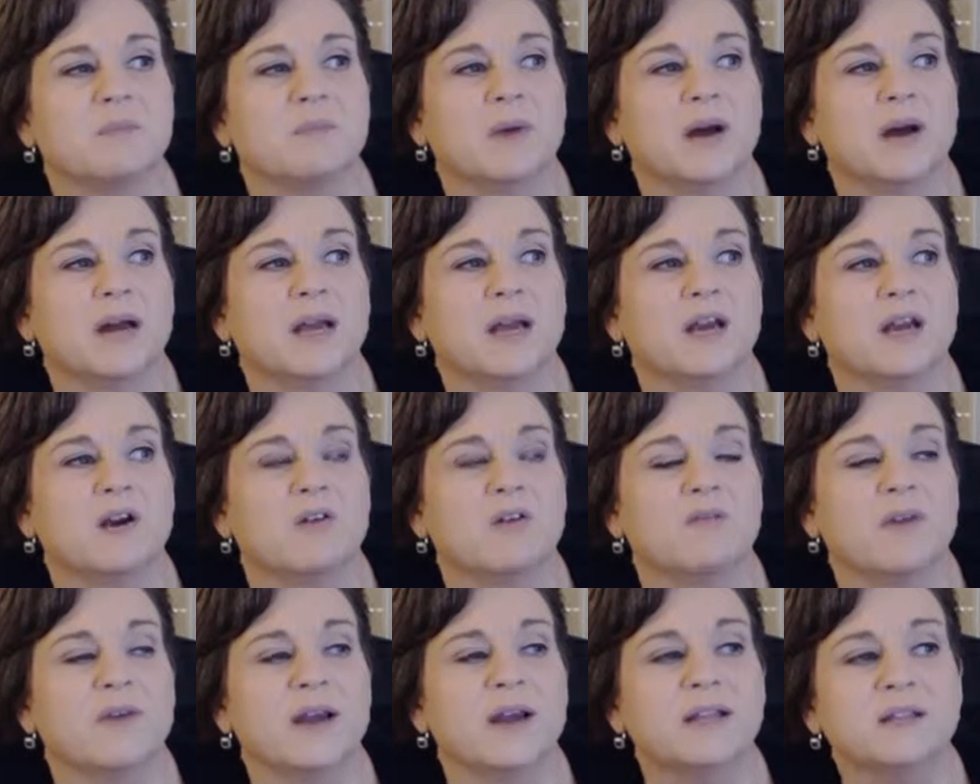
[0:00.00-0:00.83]
a
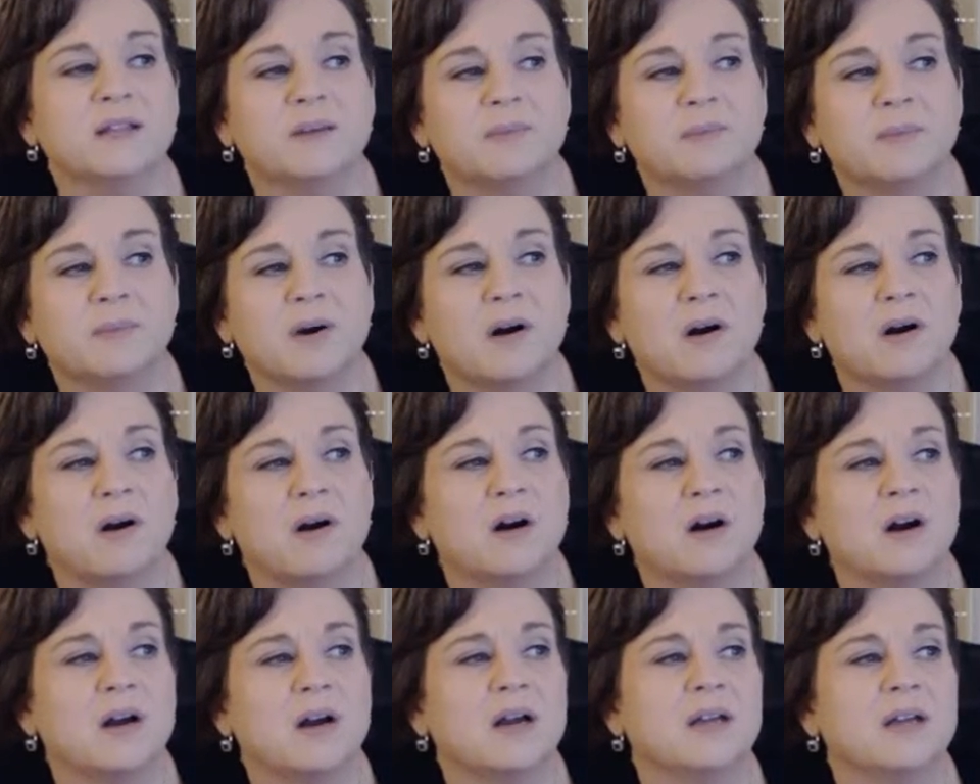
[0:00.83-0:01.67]
covalent
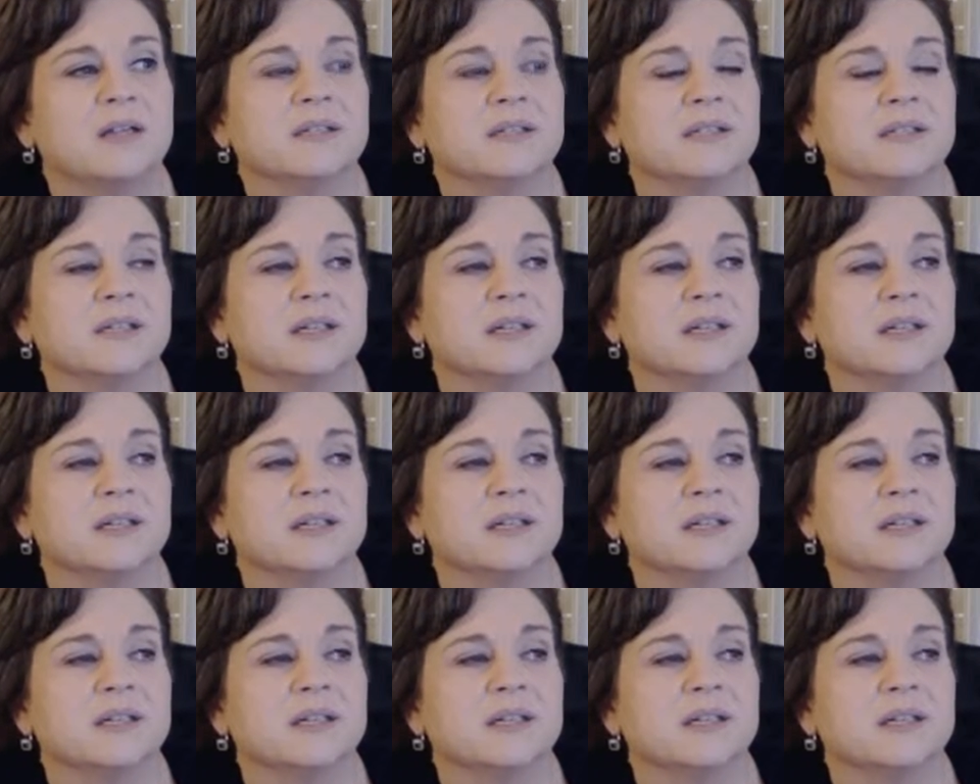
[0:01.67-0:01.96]
bond?